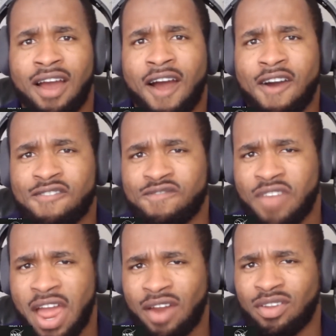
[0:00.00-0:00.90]
of
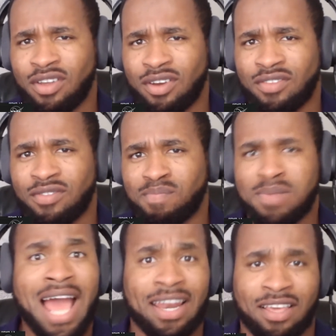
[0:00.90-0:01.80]
various
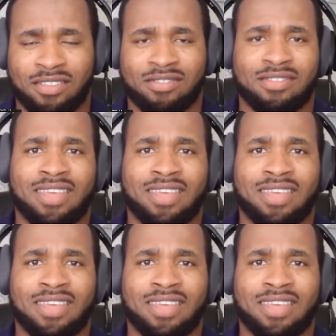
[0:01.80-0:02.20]
planets